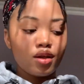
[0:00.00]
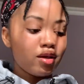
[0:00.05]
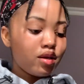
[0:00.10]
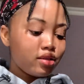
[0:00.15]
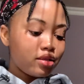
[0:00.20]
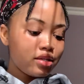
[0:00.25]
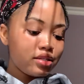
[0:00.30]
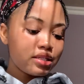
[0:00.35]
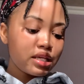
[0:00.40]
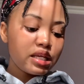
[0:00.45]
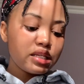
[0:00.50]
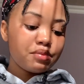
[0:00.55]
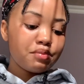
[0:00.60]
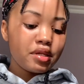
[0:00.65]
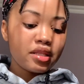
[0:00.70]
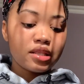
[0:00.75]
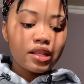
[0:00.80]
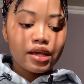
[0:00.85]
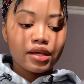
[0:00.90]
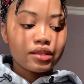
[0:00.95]
they sent me
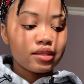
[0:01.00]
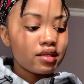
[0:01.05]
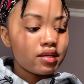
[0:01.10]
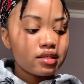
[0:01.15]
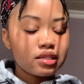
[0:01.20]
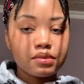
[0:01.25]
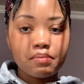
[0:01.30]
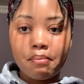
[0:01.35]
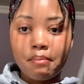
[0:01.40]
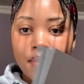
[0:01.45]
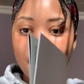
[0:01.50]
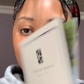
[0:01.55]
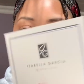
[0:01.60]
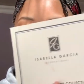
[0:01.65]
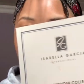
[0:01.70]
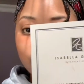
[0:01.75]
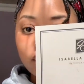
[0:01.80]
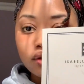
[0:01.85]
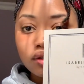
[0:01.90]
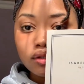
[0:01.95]
this
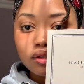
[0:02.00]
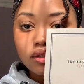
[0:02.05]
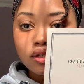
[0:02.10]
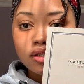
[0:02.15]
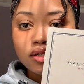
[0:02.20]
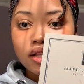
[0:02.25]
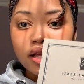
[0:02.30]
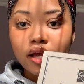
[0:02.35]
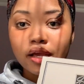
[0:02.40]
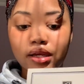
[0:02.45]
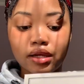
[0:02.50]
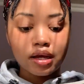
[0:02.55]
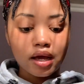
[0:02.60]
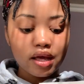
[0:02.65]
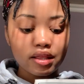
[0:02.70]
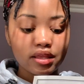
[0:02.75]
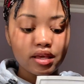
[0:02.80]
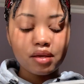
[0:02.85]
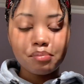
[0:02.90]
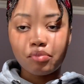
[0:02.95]
manual. It's
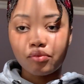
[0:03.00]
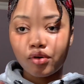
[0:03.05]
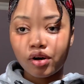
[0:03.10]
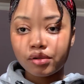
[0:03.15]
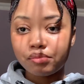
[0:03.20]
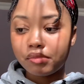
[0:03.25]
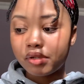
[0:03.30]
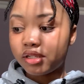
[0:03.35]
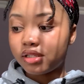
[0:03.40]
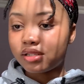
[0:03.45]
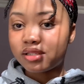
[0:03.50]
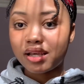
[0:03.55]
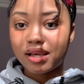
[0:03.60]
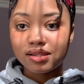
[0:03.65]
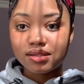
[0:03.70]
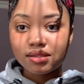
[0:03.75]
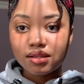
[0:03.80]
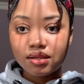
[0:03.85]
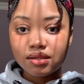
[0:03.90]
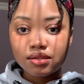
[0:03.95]
they brought me
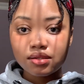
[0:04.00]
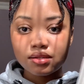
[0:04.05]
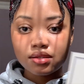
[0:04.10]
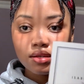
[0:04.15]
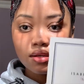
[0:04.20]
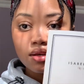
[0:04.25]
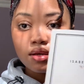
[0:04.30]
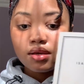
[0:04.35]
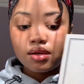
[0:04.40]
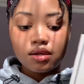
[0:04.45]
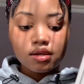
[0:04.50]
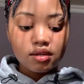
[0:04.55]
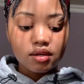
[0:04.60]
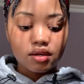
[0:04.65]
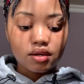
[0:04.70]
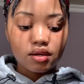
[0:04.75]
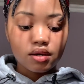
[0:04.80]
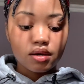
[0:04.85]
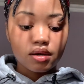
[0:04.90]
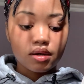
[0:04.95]
testers.
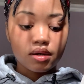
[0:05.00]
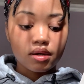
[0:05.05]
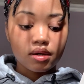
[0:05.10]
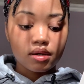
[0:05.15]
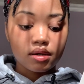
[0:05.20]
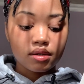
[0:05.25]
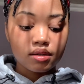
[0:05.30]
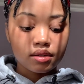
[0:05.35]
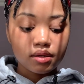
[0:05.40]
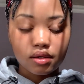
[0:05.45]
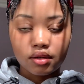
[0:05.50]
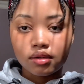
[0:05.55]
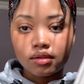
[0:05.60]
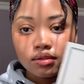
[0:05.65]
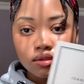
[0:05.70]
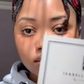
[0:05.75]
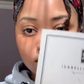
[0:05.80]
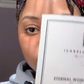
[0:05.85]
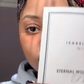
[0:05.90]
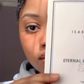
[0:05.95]
Yeah,
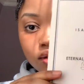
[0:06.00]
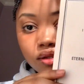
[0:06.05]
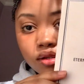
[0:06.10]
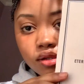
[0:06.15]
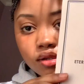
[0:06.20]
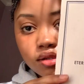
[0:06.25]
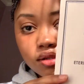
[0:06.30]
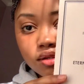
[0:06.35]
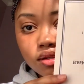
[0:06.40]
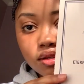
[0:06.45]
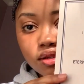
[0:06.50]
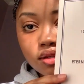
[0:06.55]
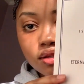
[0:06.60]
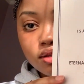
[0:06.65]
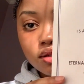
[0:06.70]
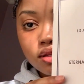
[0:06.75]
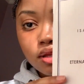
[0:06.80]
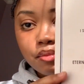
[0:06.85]
so this is the